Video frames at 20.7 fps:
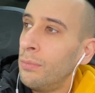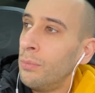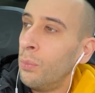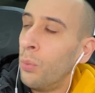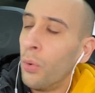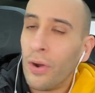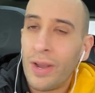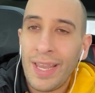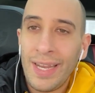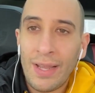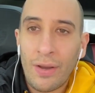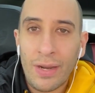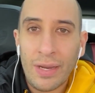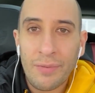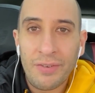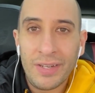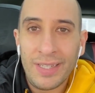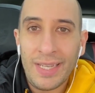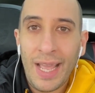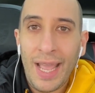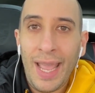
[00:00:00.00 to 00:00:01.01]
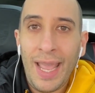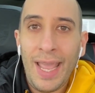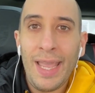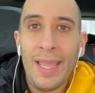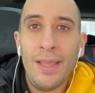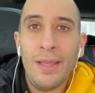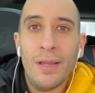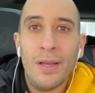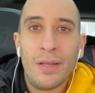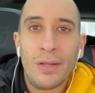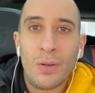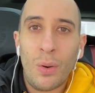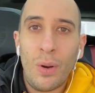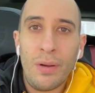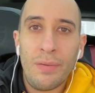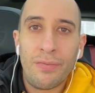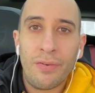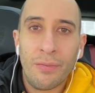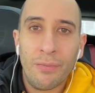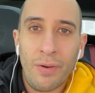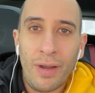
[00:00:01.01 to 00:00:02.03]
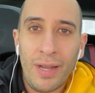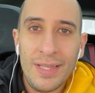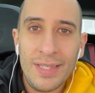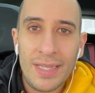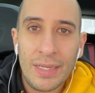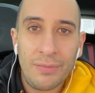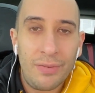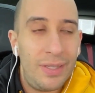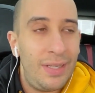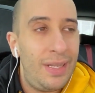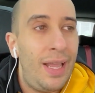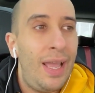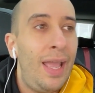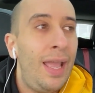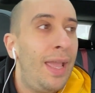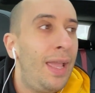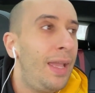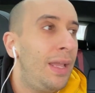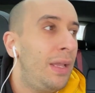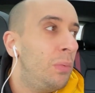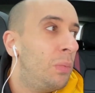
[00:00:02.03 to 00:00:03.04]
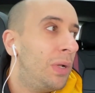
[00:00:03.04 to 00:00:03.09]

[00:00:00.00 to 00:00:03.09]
working out every day, going for runs every day.